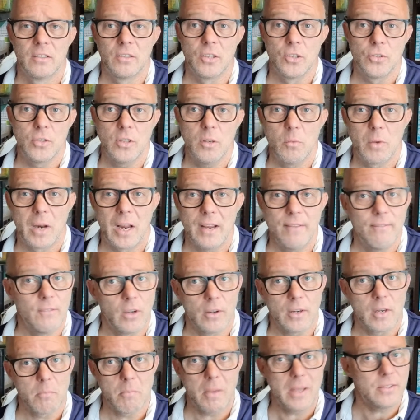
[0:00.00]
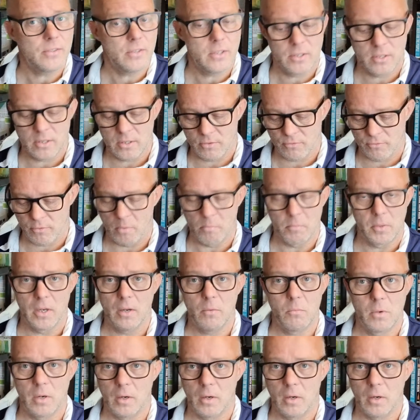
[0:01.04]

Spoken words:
Did you? Well, I haven't got any messages from you.